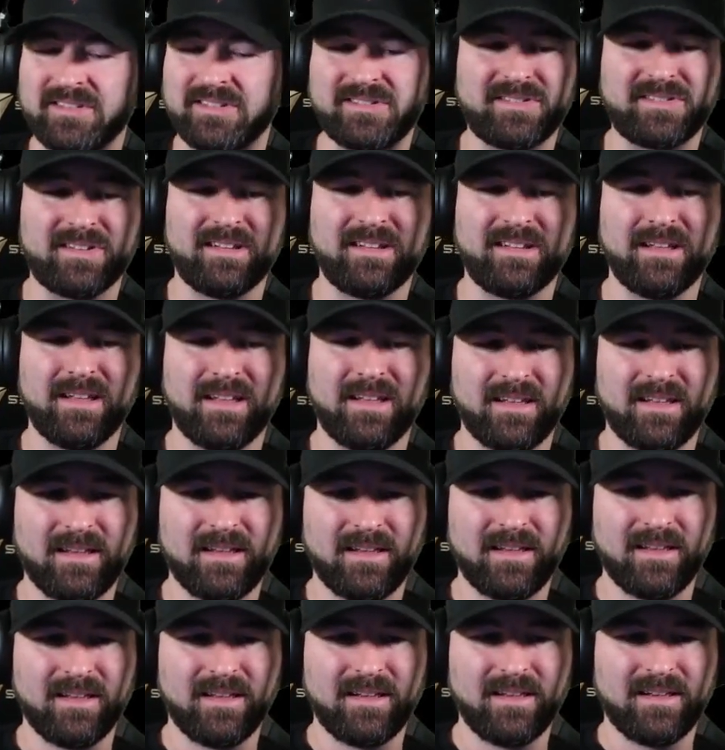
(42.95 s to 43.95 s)

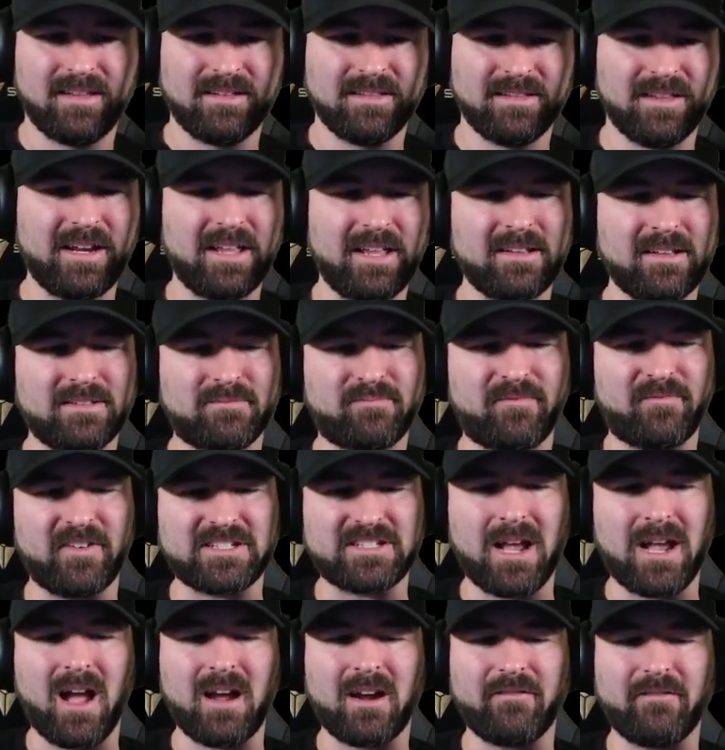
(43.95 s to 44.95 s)
Look at the
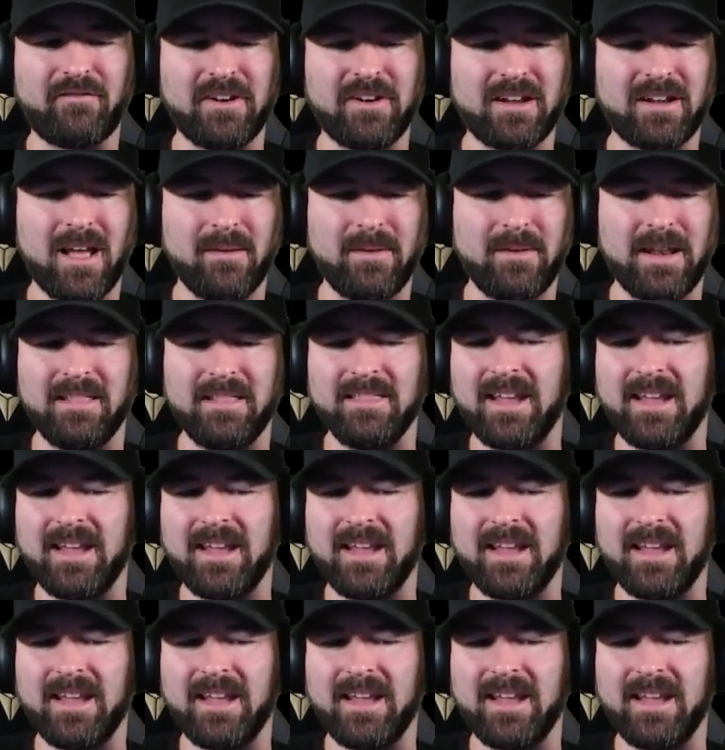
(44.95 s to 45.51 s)
photographer coming.